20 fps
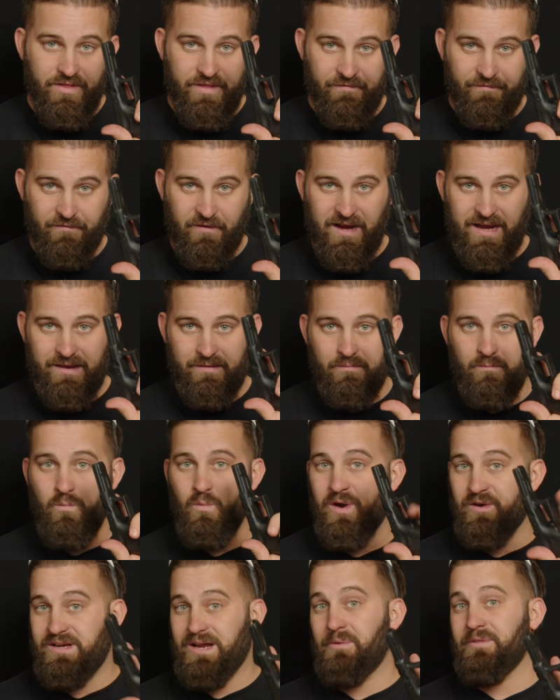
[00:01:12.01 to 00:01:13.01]
the frame,
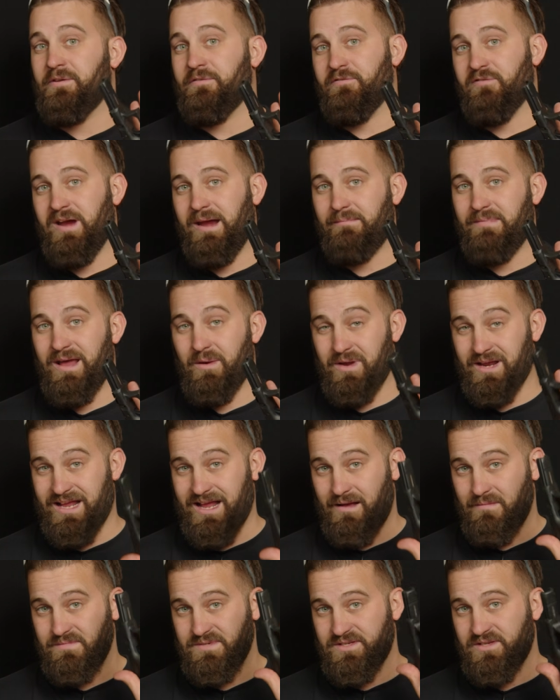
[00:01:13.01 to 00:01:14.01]
we're done with the frame now. When it
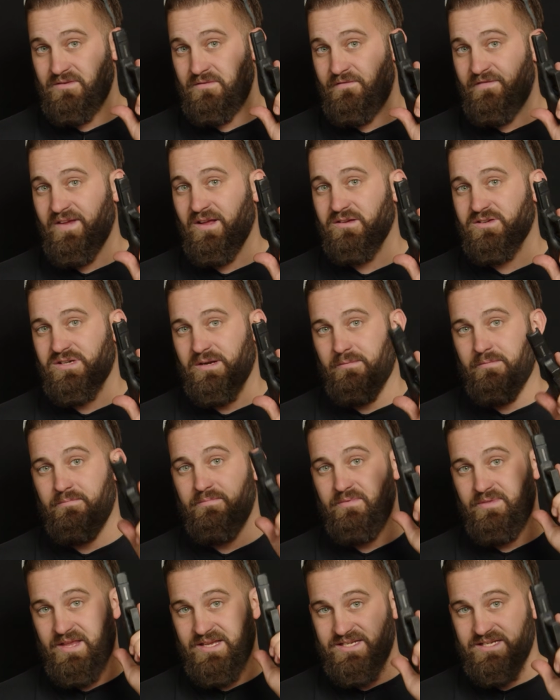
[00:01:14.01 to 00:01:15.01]
comes to field
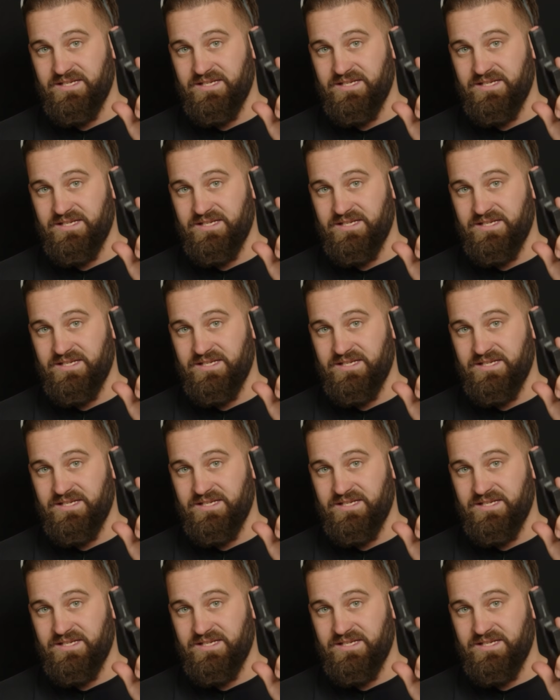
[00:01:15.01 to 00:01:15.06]
stripping, this